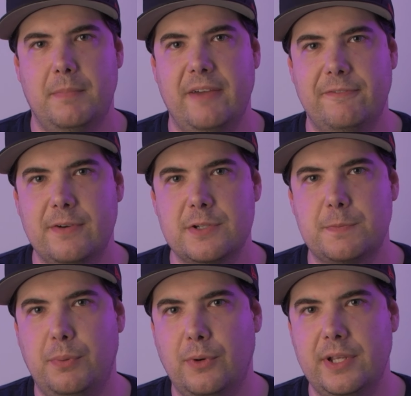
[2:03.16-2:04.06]
My
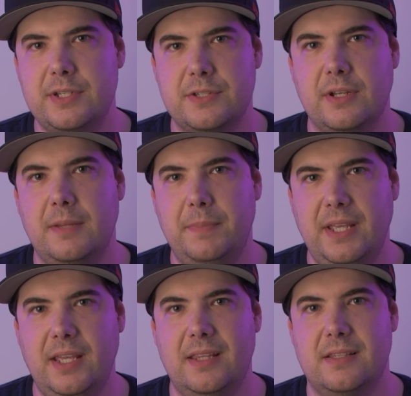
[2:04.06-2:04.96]
first point is going to
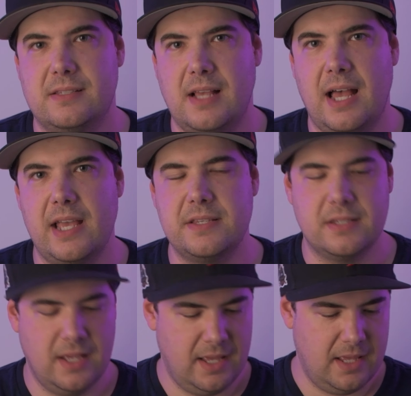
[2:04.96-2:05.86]
be the
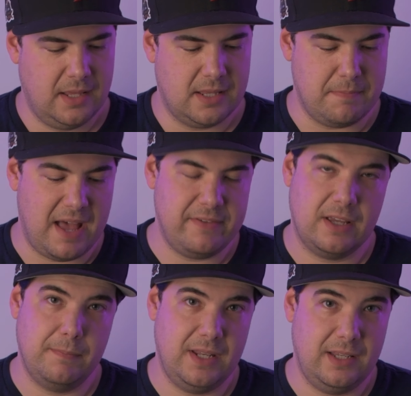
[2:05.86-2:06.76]
size. The
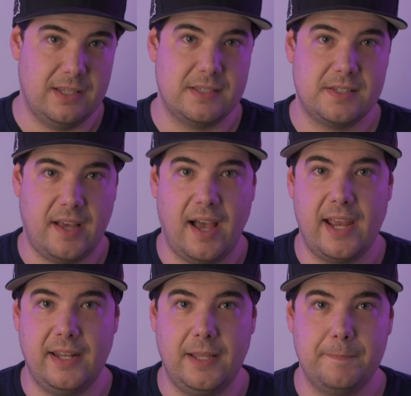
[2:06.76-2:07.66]
Mavic Mini is
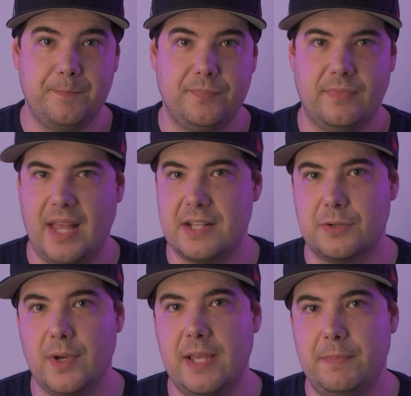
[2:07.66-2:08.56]
tiny.
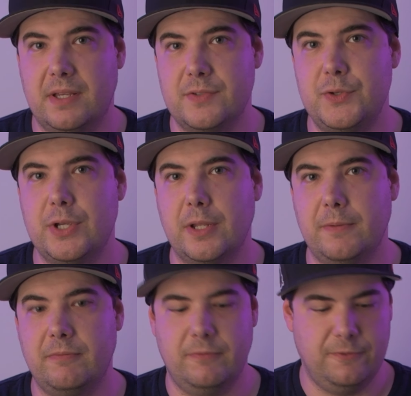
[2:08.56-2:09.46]
That's great because you
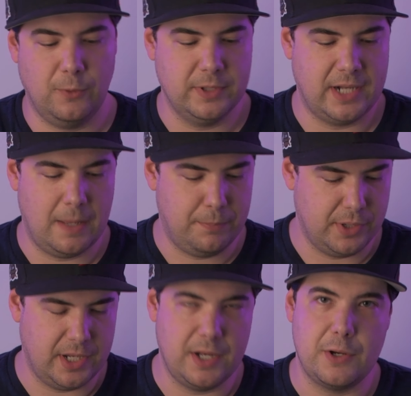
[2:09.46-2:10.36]
can fold it up,
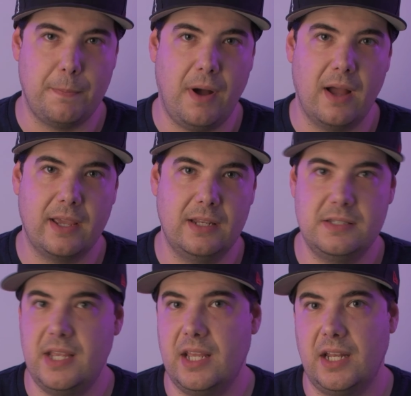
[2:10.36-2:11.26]
put it in your pocket,
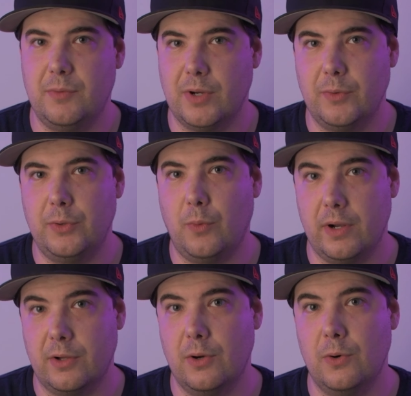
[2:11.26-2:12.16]
and take it anywhere you
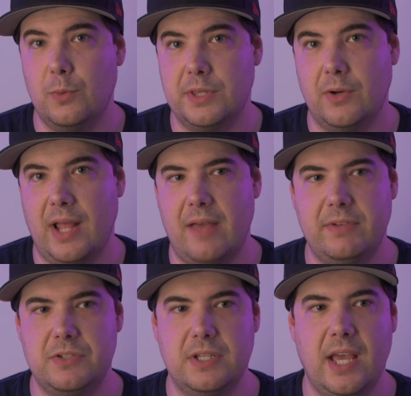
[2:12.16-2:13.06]
want to go without
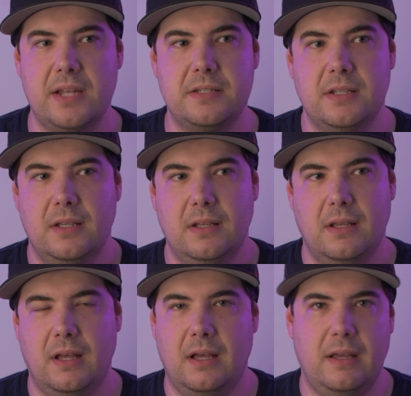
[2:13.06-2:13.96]
having to get
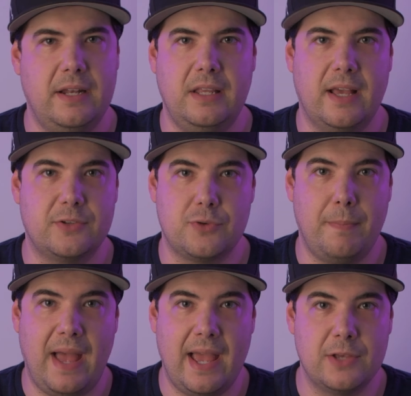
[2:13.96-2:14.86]
uh, any
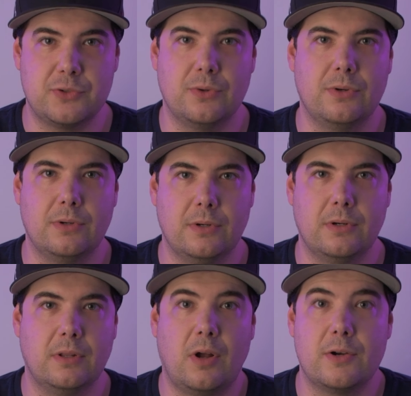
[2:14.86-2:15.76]
extra bags or,
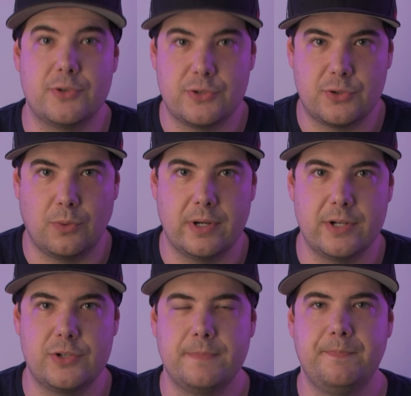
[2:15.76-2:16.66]
or larger
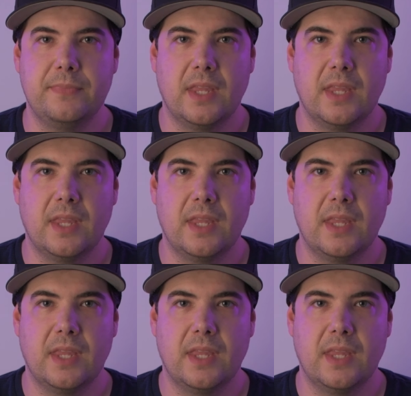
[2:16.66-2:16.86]
storage.